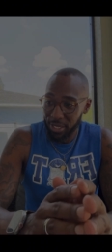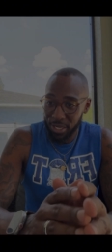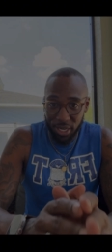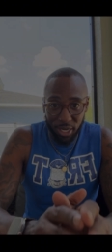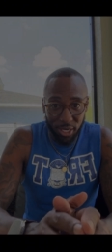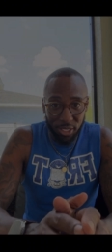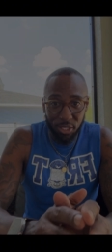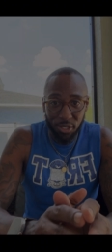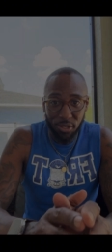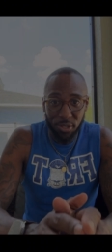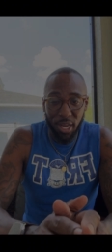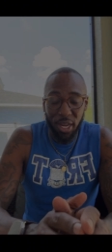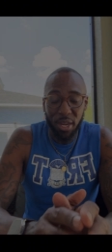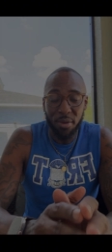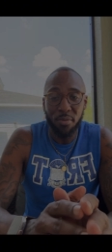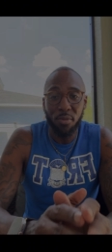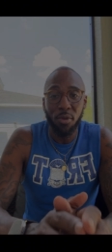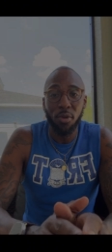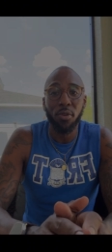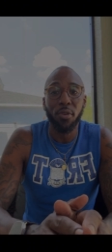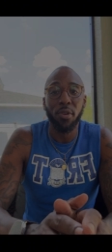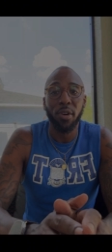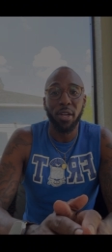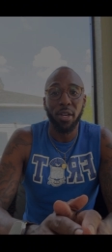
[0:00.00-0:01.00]
yesterday
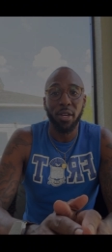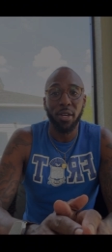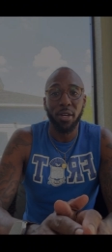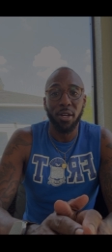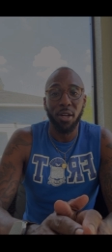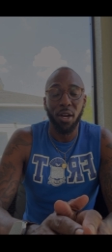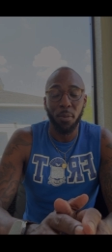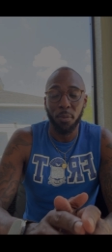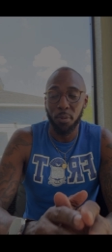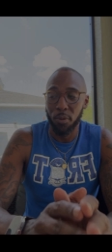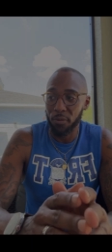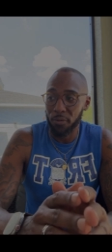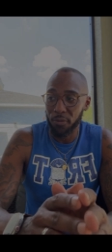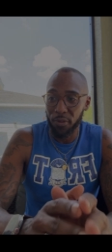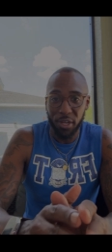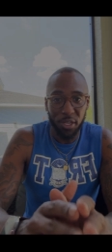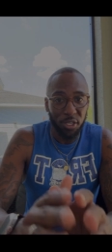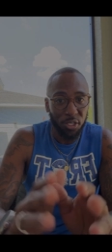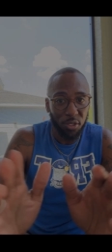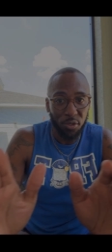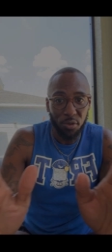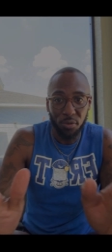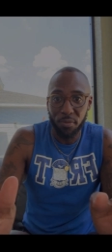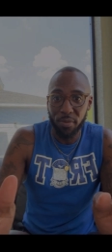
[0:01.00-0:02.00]
morning a
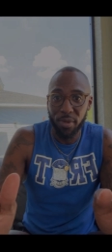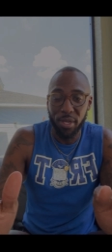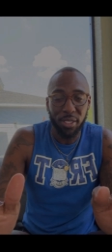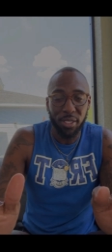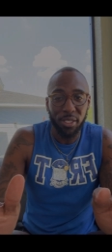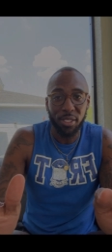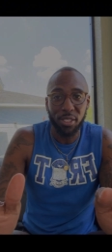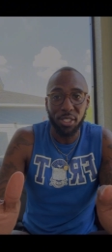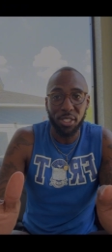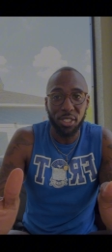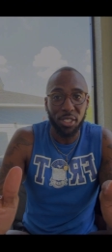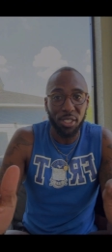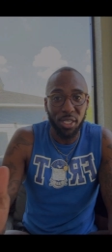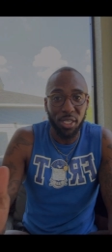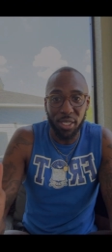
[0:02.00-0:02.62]
professional message